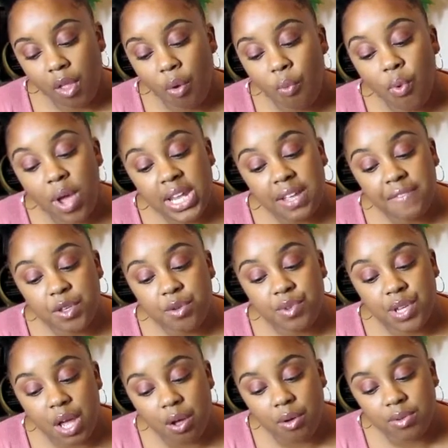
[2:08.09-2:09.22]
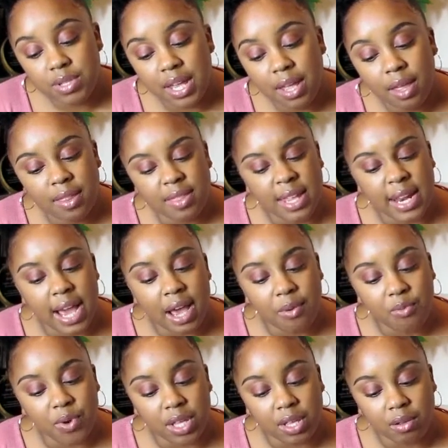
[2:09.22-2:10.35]
Well, if you don't, then
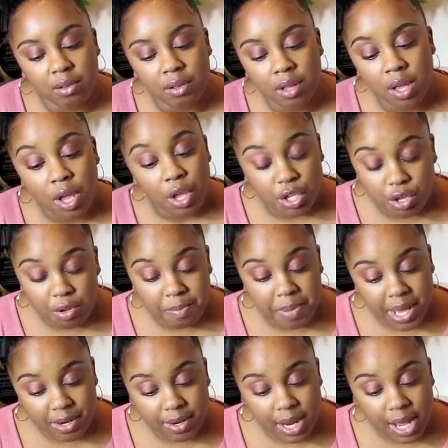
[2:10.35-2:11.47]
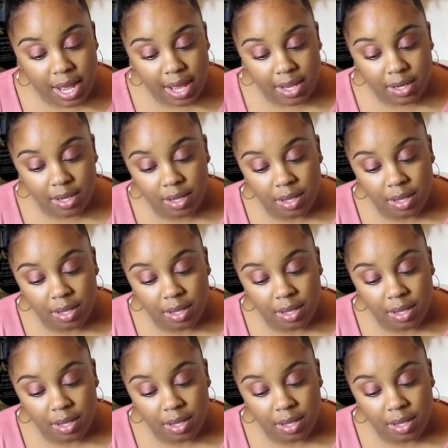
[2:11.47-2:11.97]
I will. You better not.